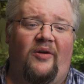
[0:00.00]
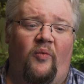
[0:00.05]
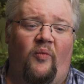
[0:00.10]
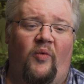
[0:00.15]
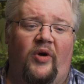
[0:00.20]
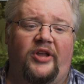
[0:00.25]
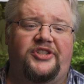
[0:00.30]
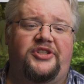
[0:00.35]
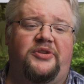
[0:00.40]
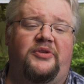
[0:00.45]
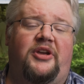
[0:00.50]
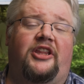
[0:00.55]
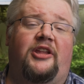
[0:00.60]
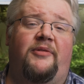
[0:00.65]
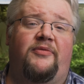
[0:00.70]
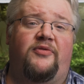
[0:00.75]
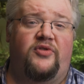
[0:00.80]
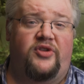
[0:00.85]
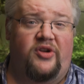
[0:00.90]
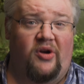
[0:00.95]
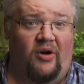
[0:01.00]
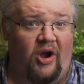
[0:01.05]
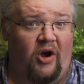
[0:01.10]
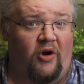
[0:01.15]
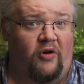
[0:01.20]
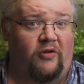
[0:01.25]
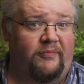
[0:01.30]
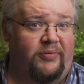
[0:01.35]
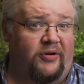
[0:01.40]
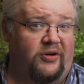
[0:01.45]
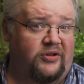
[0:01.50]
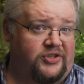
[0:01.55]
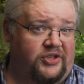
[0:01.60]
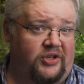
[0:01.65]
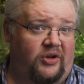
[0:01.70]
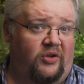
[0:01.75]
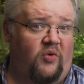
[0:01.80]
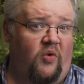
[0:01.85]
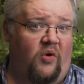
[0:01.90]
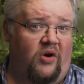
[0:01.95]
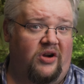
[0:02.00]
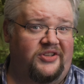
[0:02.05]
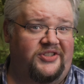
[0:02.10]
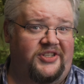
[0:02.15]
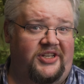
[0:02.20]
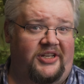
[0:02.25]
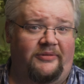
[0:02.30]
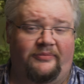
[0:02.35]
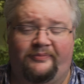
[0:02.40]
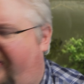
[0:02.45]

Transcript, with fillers: once you get them through your own personal quarantine.